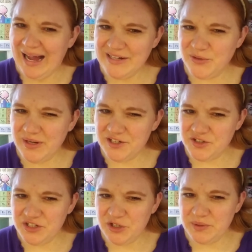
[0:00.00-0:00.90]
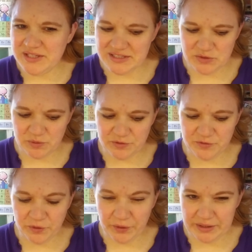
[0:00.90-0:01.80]
I don't actually know what this is
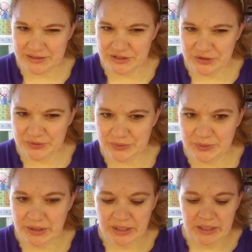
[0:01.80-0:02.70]
referring to.